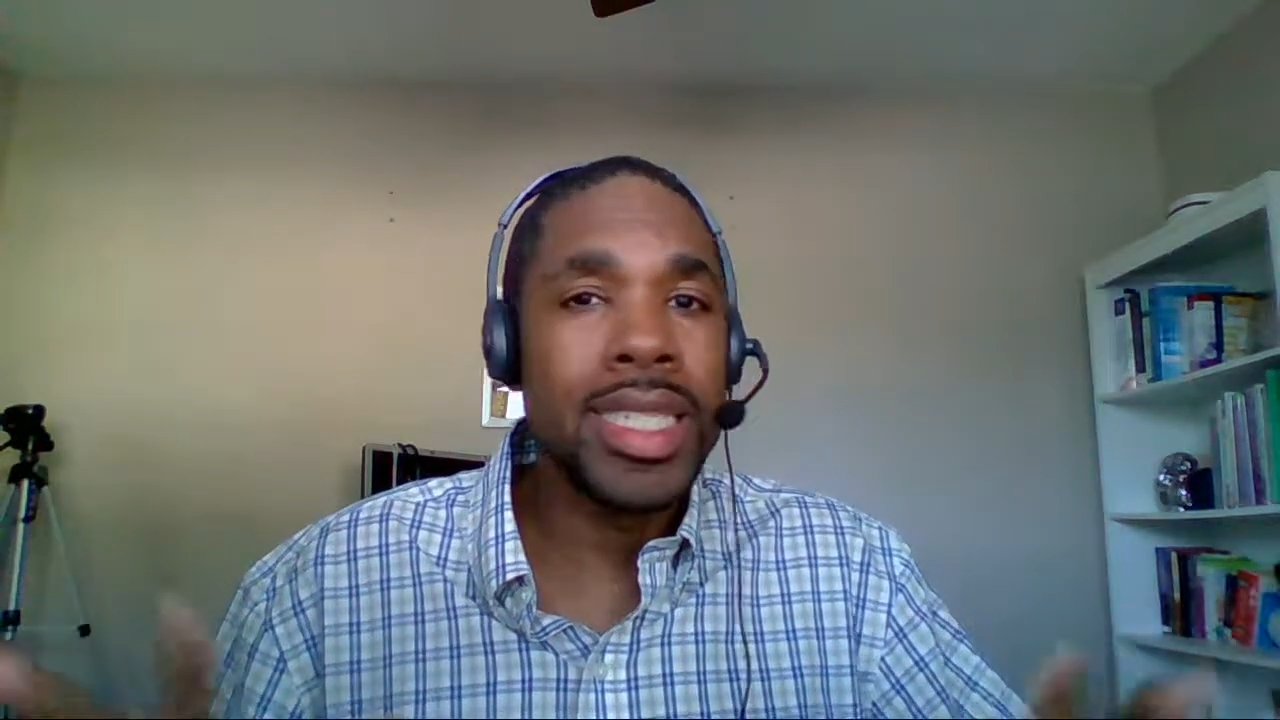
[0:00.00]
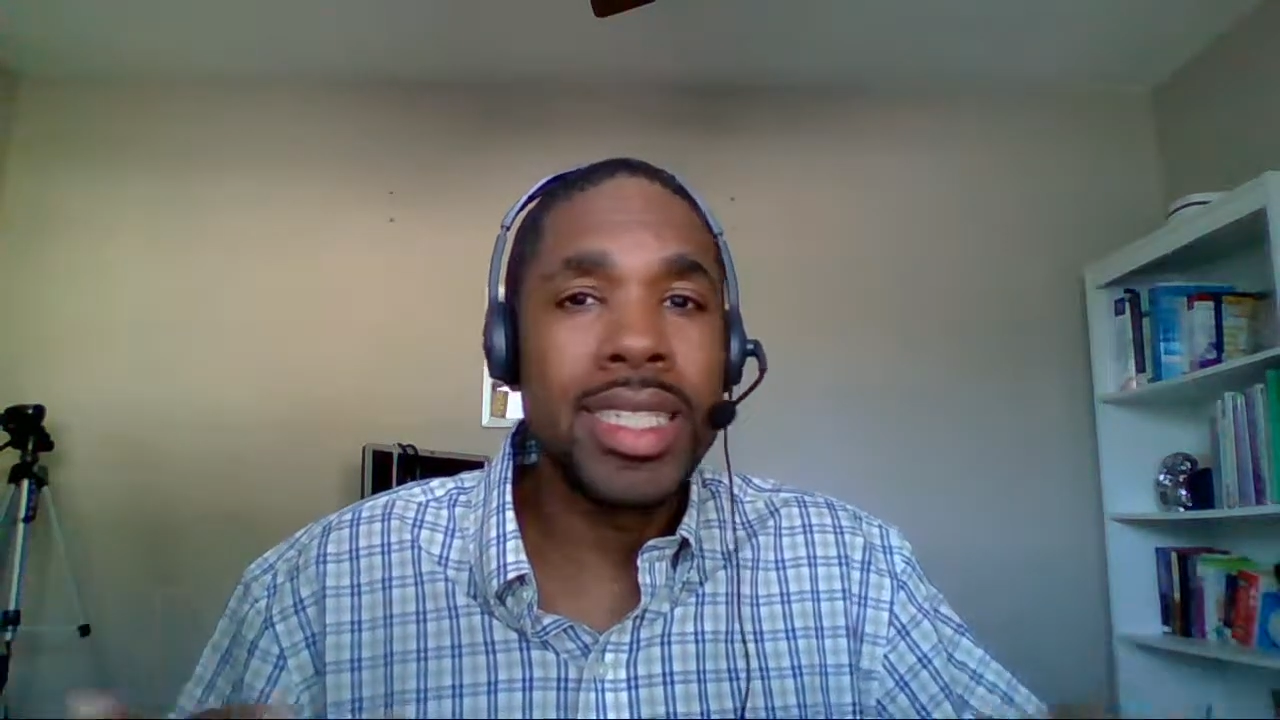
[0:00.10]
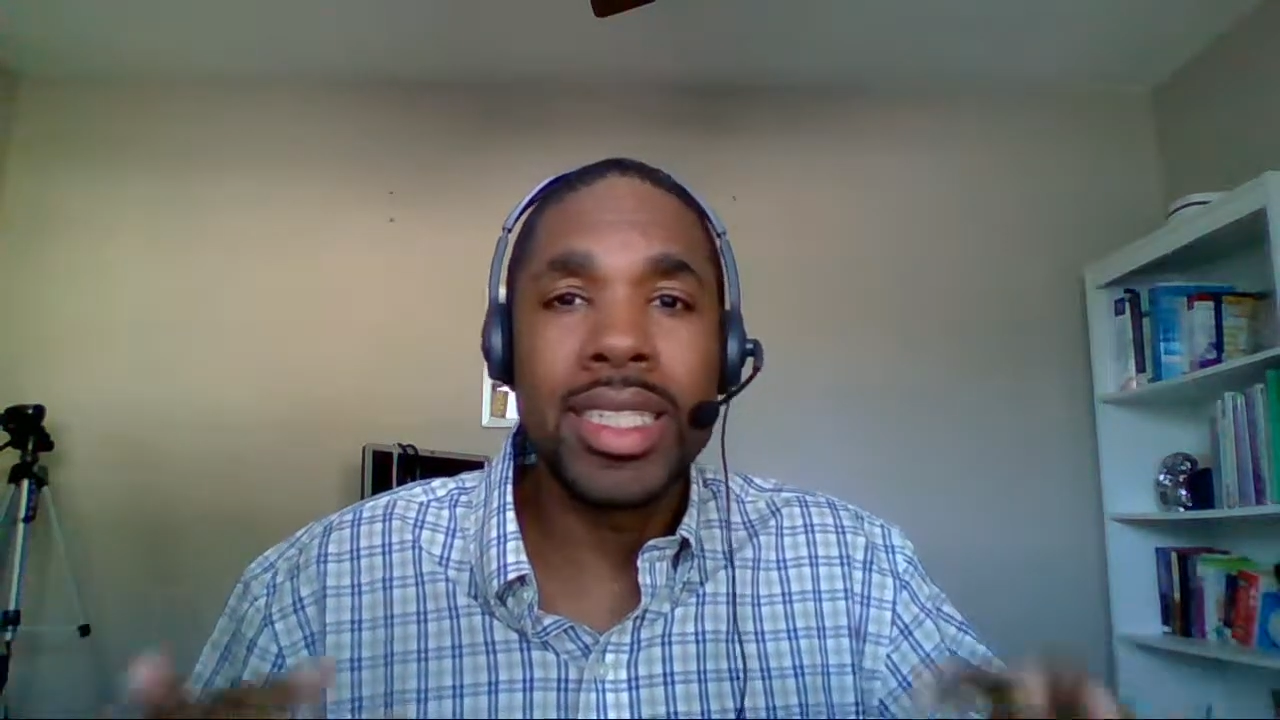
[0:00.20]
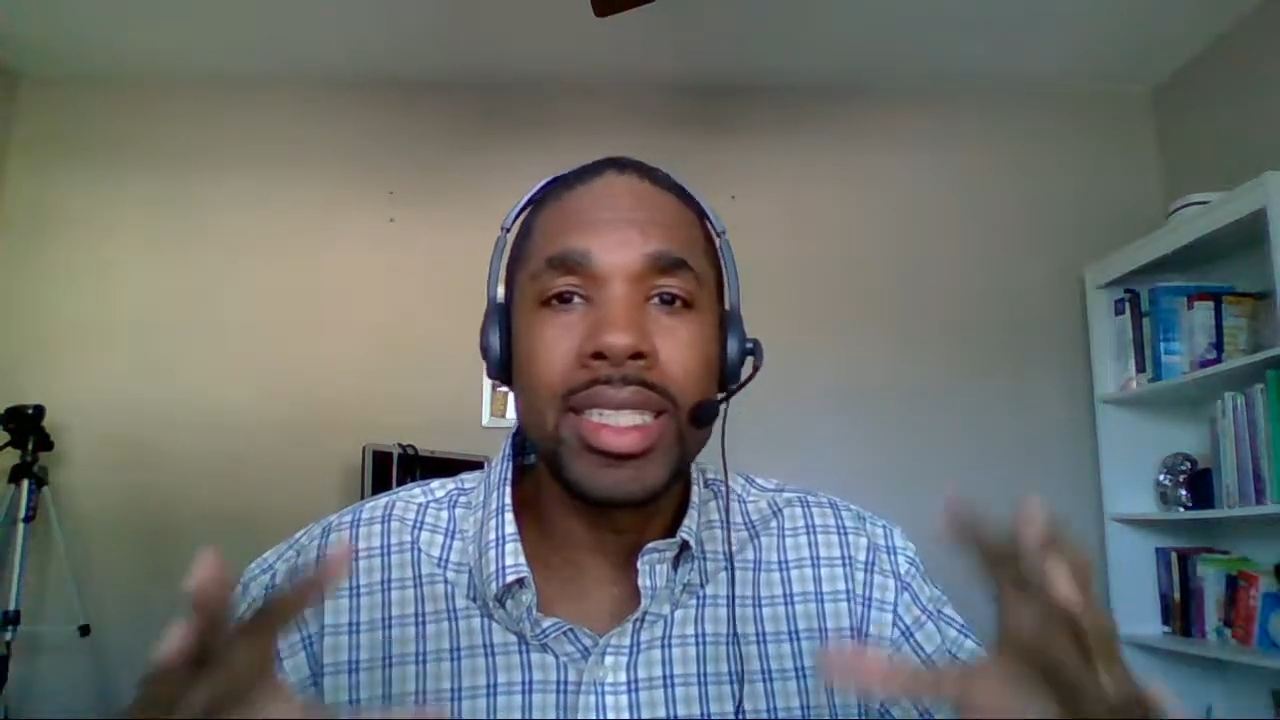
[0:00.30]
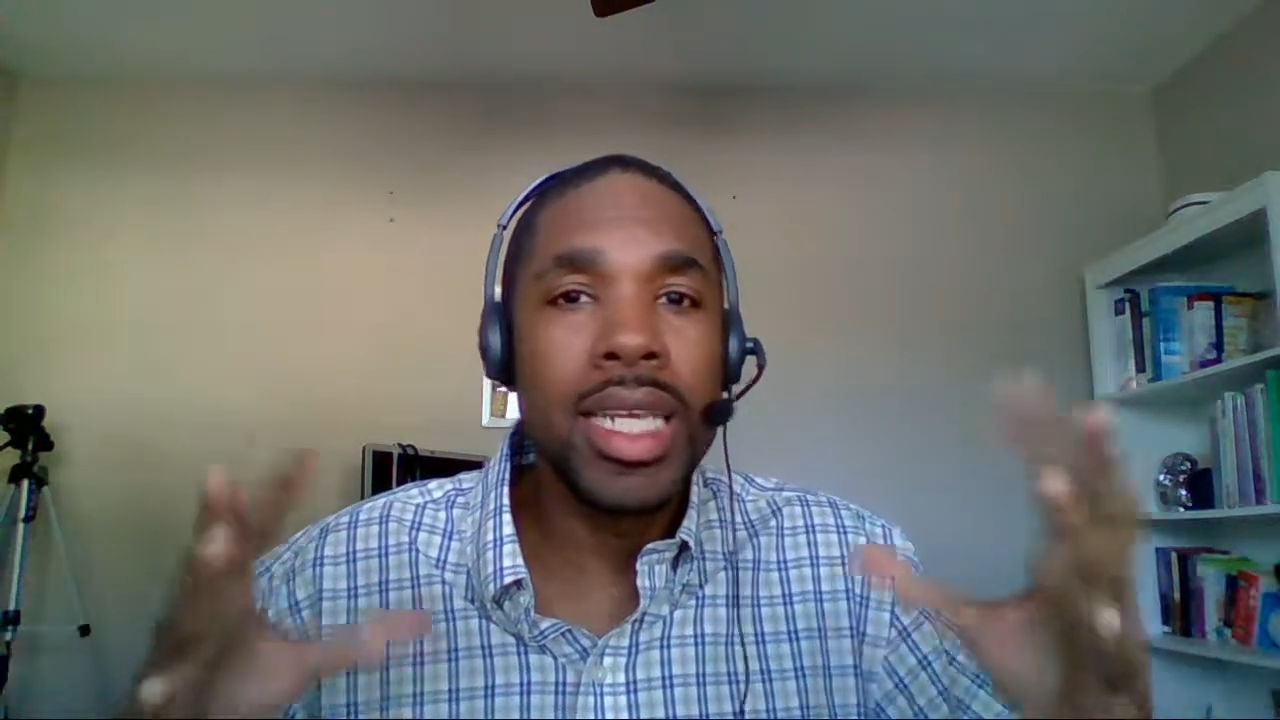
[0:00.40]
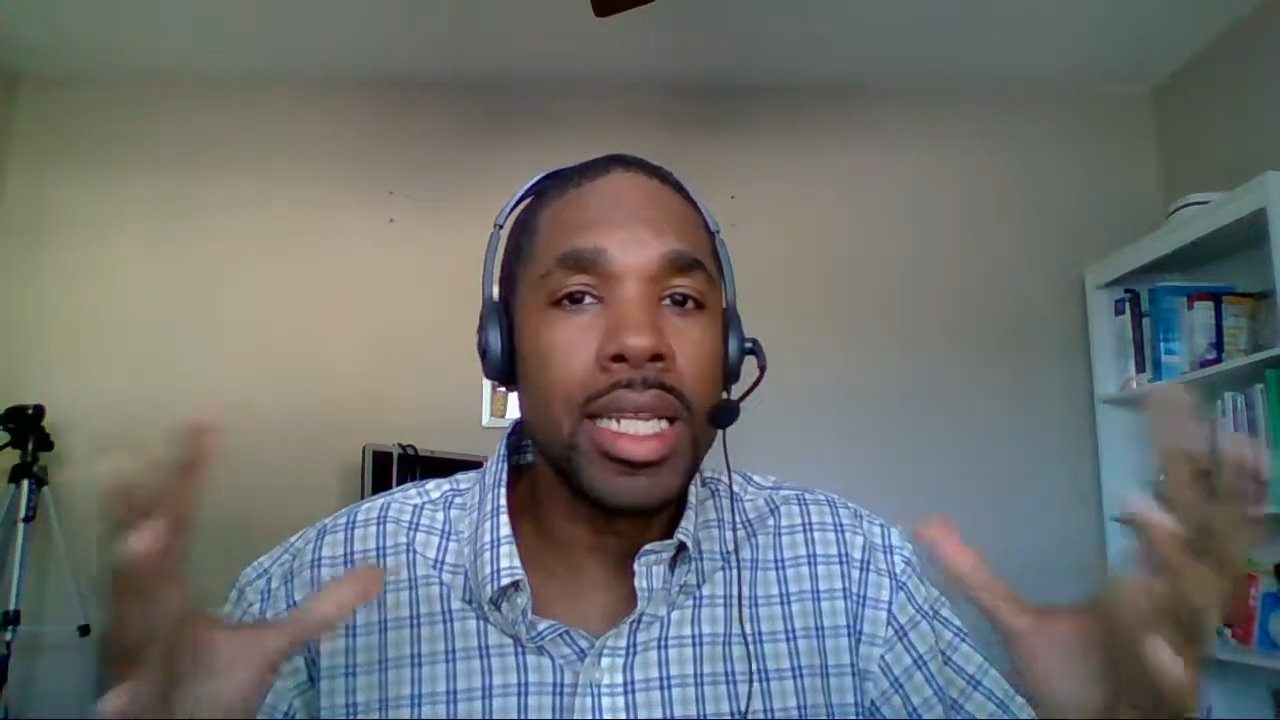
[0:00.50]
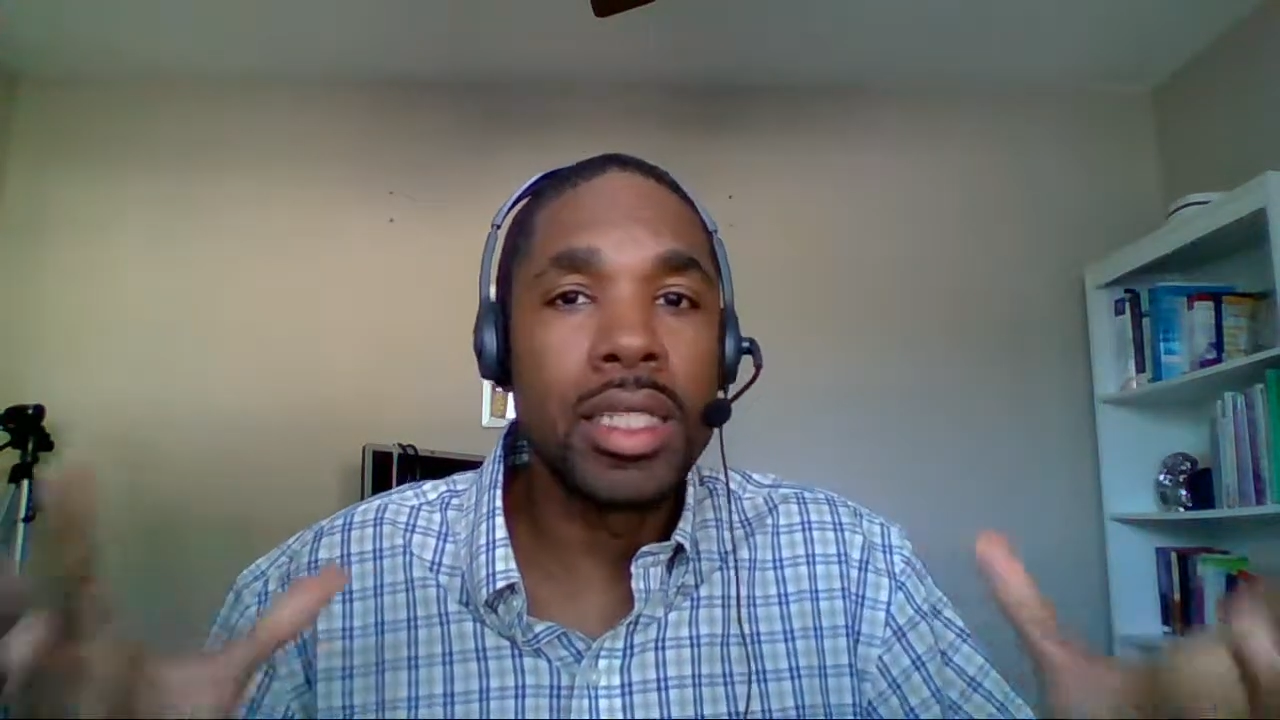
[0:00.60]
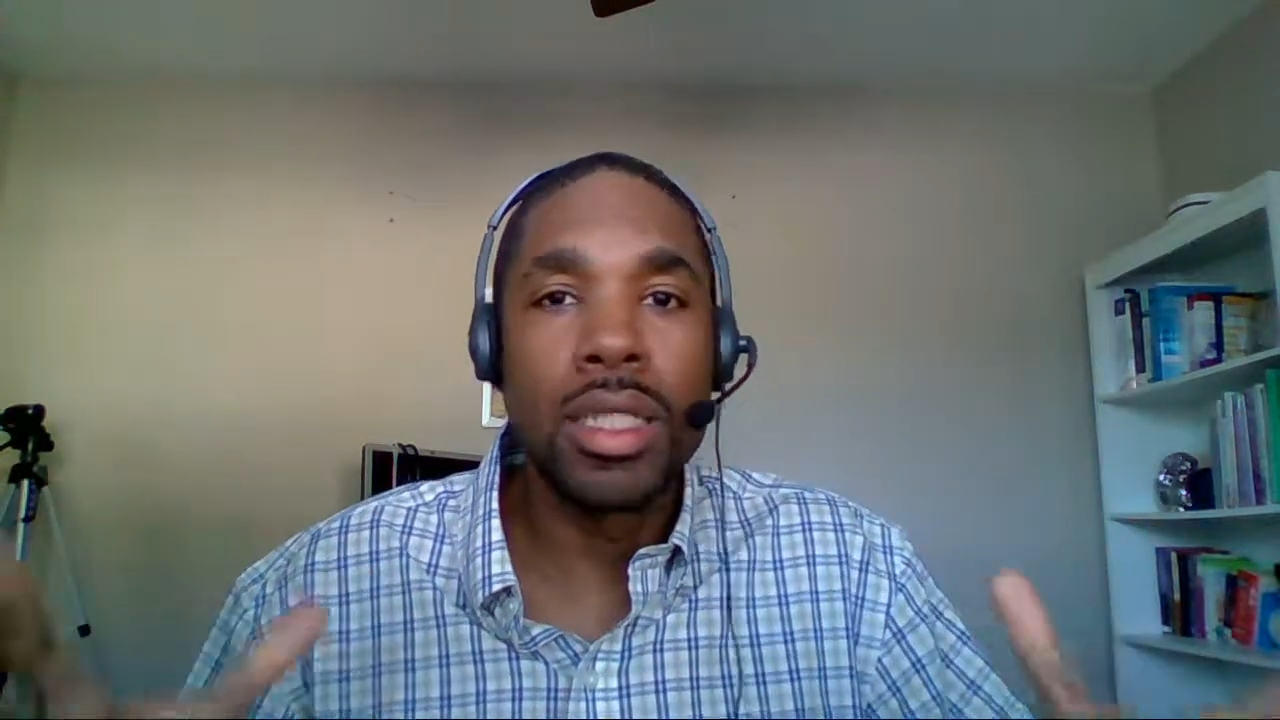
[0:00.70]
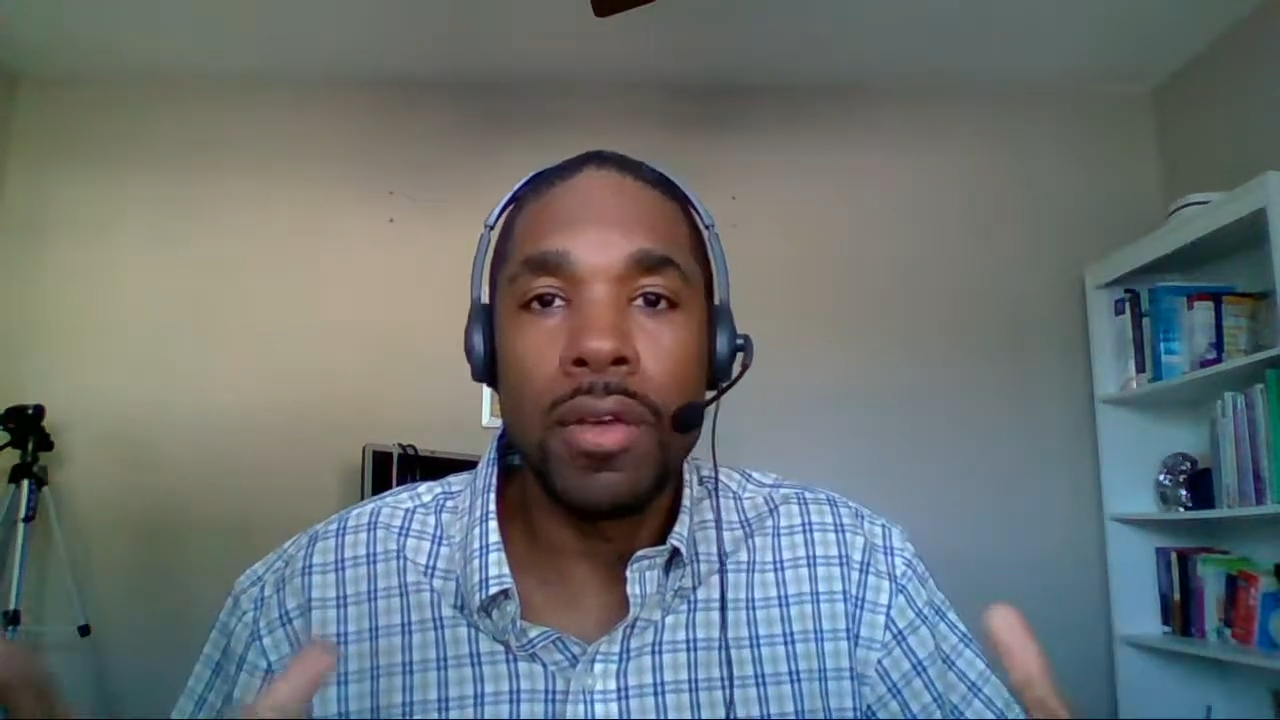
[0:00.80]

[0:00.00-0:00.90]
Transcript: getting